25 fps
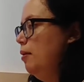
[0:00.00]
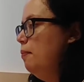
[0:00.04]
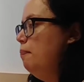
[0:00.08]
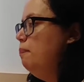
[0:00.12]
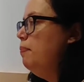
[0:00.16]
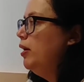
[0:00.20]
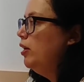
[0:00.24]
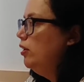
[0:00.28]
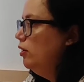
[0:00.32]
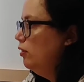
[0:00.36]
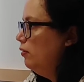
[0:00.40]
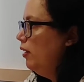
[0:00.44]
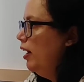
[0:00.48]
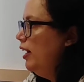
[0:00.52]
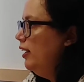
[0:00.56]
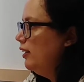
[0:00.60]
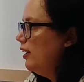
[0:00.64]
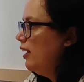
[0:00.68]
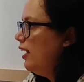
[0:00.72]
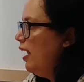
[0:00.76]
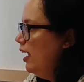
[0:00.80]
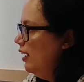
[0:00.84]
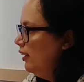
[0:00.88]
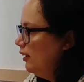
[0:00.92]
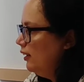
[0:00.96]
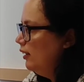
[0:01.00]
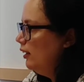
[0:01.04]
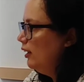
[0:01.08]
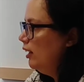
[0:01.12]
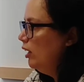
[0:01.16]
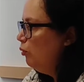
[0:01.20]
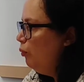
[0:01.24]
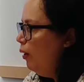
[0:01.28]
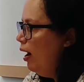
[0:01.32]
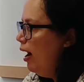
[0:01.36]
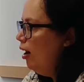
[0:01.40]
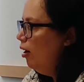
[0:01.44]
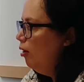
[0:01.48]
Bill of Rights cases as
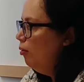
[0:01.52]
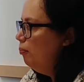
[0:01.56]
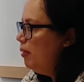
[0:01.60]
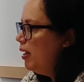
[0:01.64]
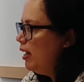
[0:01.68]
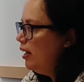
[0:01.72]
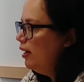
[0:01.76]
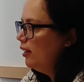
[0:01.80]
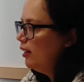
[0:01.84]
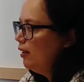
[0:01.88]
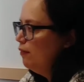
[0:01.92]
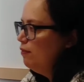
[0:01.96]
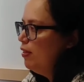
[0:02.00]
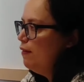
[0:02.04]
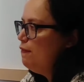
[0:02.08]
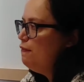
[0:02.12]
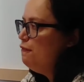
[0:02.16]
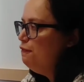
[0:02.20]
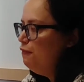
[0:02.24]
well because of the